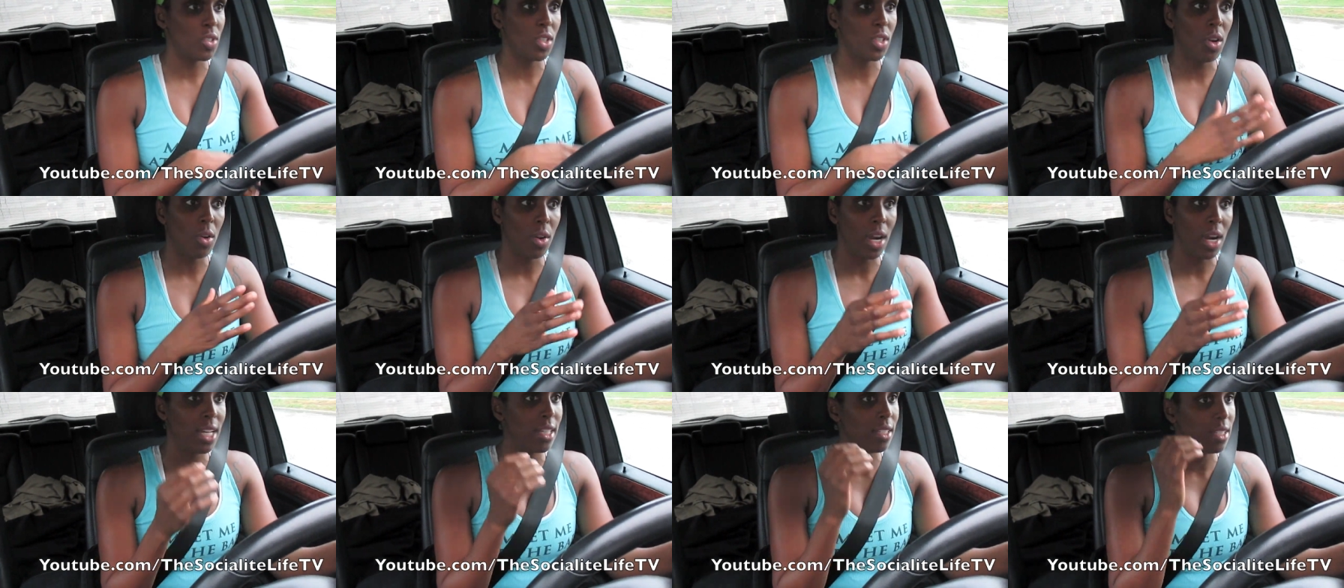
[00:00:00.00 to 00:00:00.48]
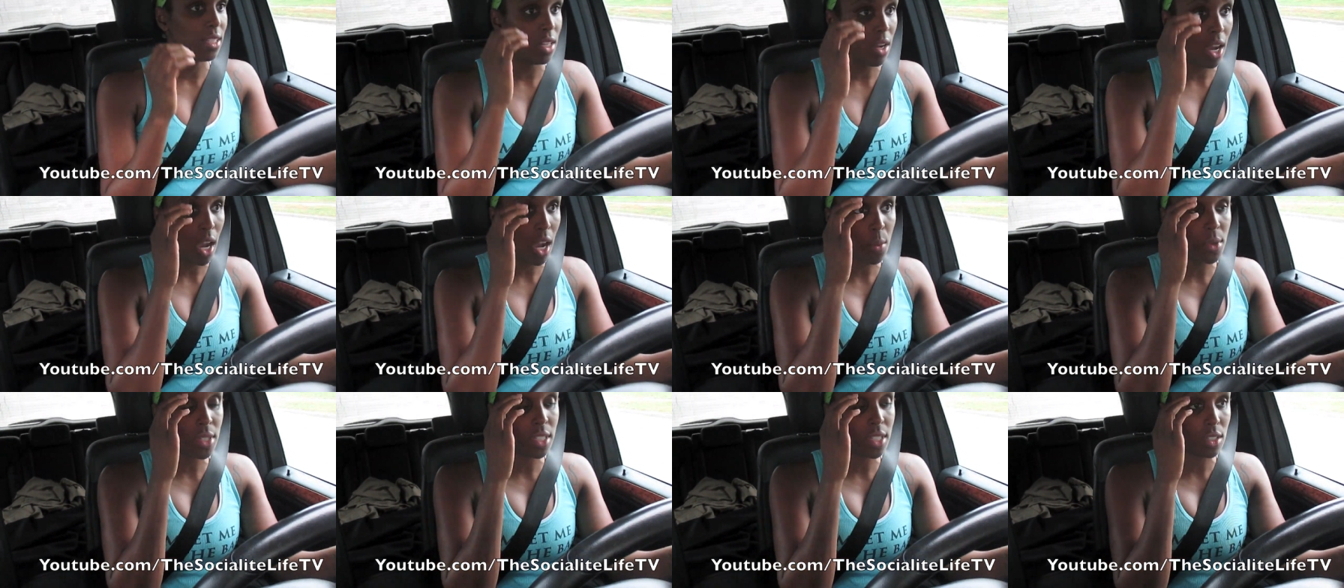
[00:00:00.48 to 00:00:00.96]
So I, you know,
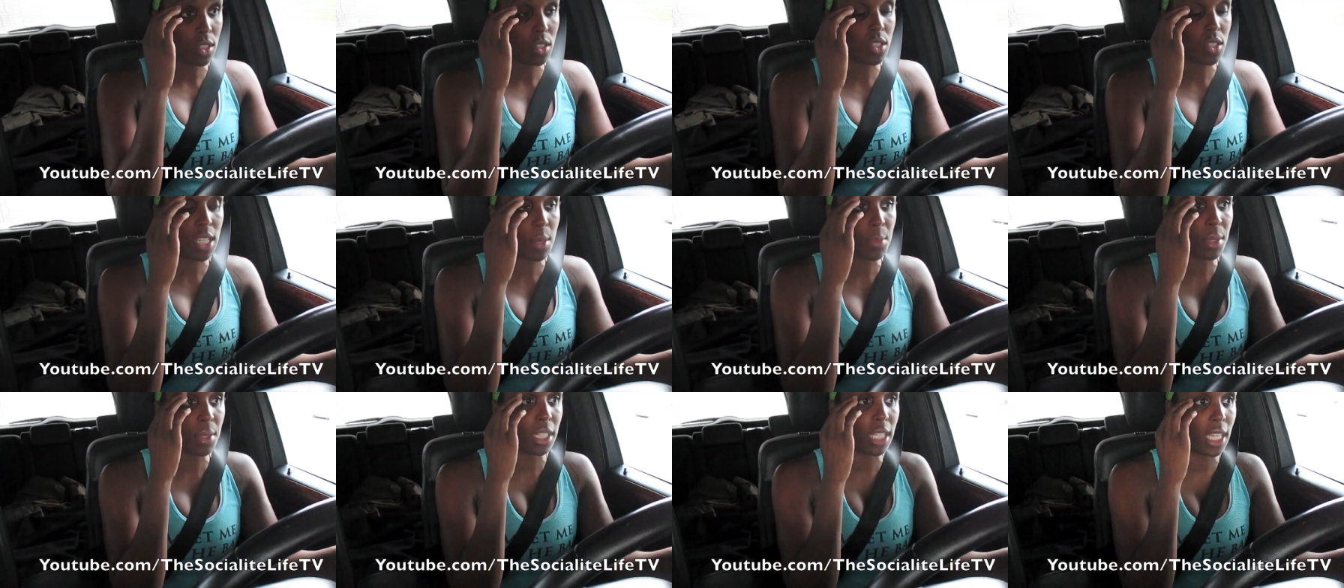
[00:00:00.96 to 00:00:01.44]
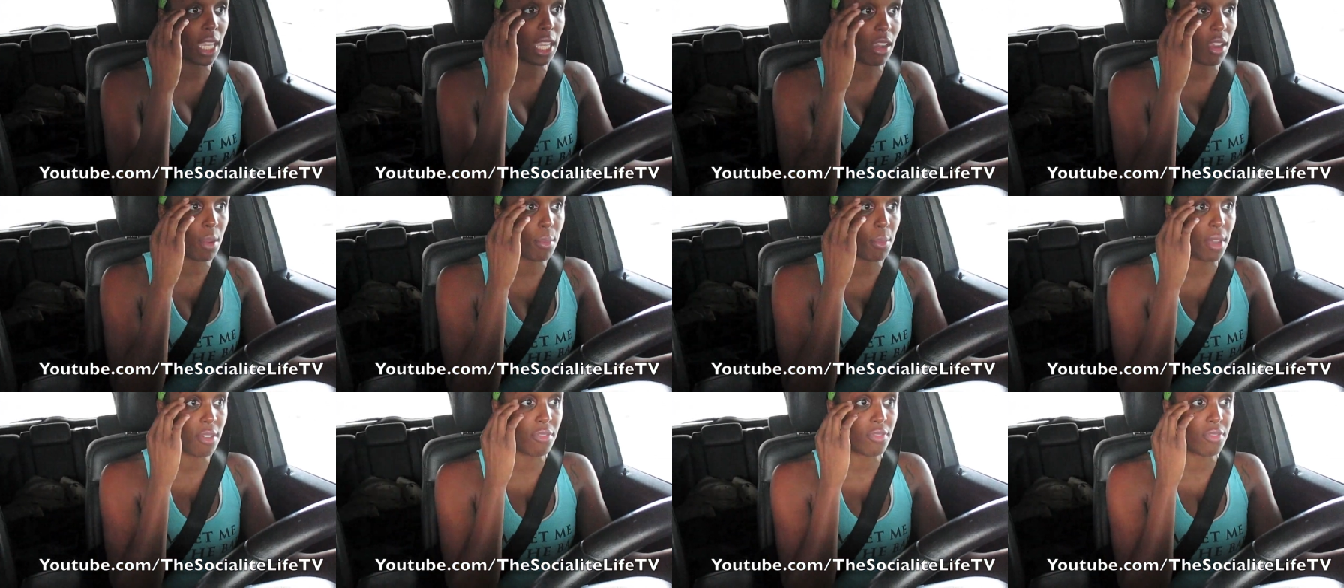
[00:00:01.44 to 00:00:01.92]
I was typically
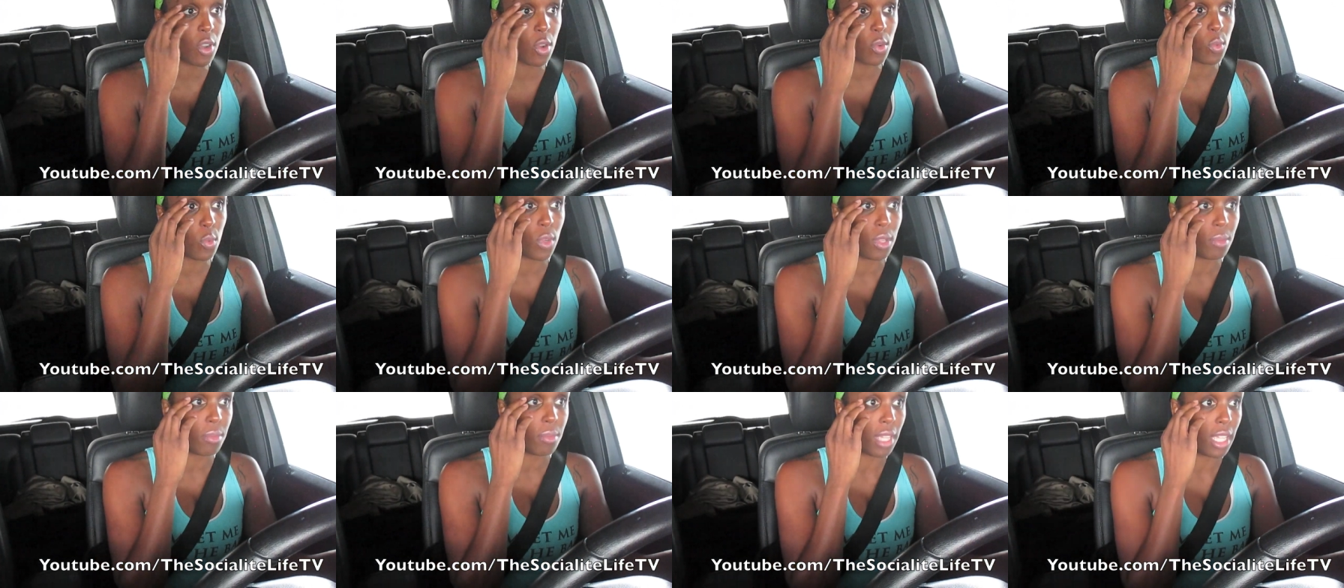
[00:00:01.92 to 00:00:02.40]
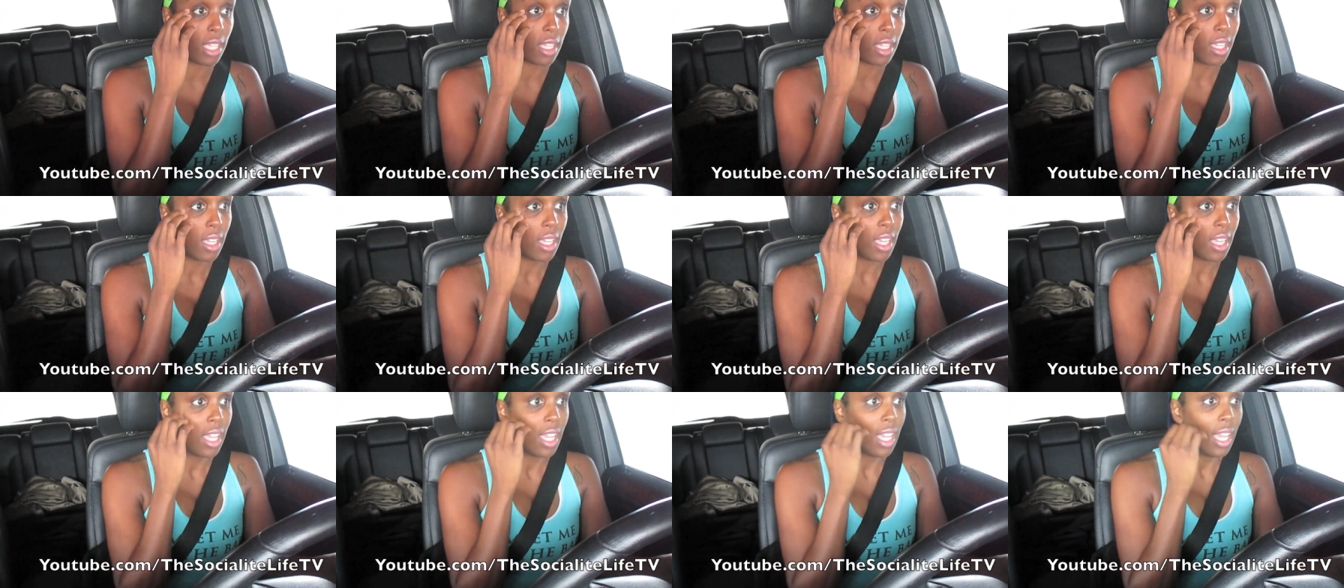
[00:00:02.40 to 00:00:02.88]
carrying my phone with me
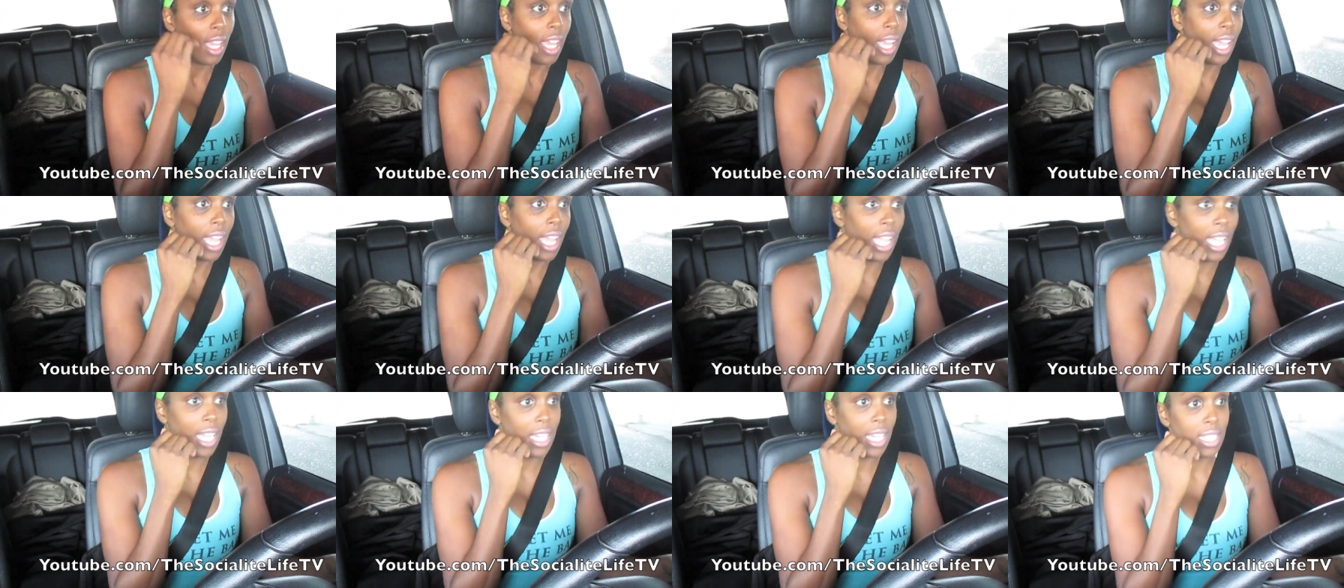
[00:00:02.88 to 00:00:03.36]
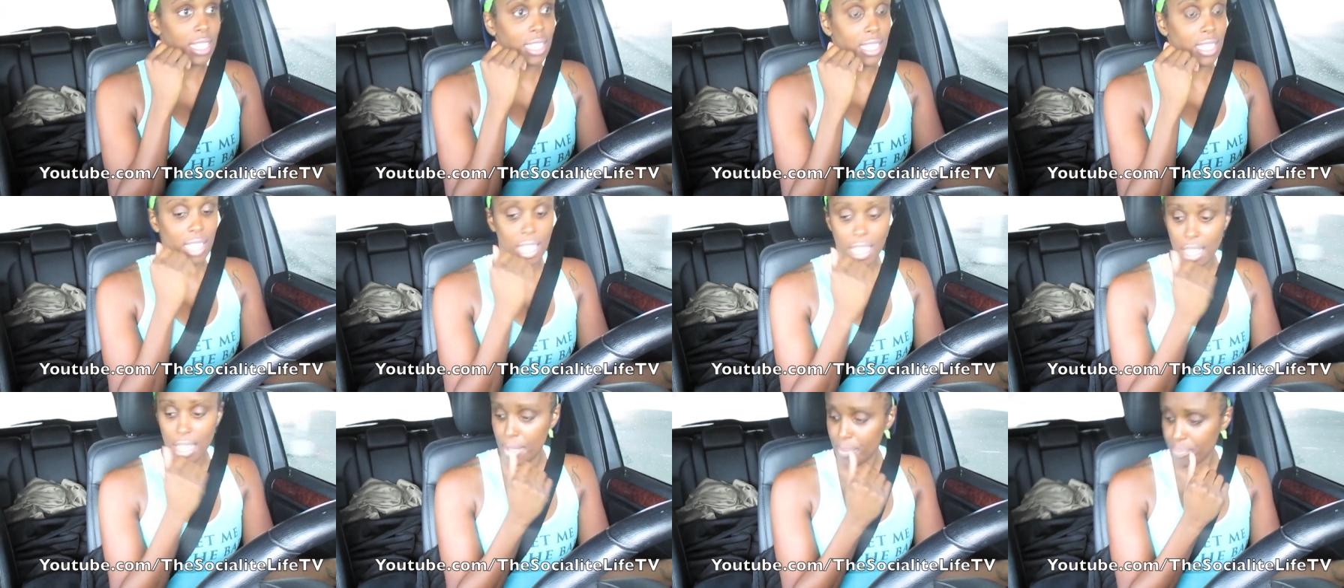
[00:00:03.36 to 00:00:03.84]
and
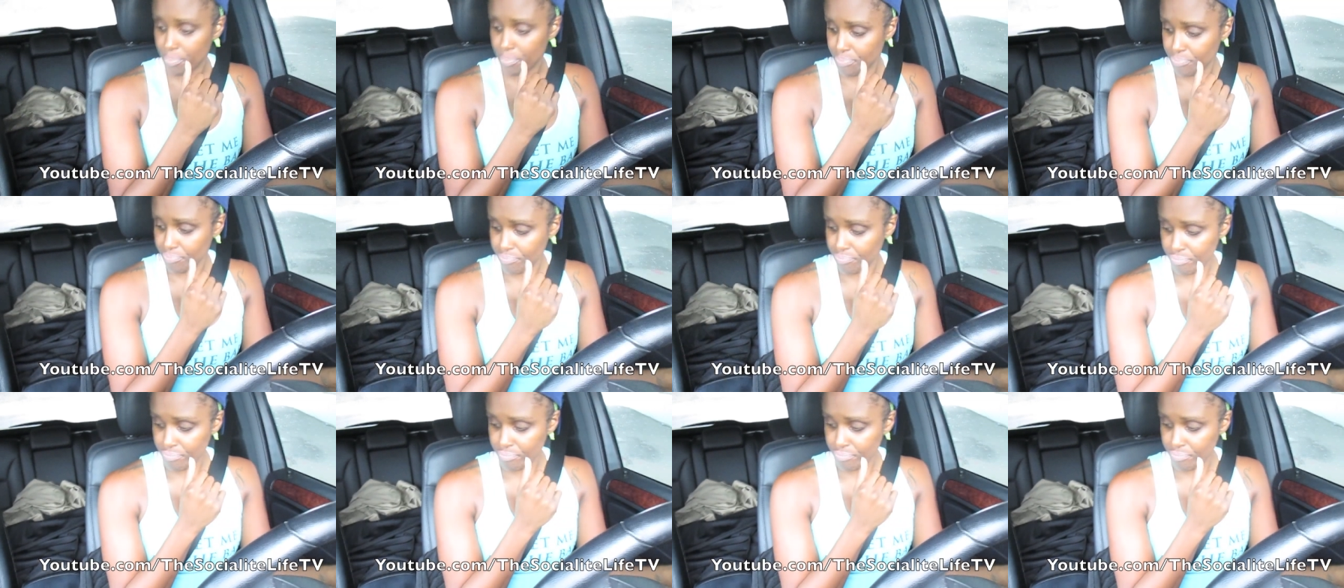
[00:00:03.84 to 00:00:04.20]
um,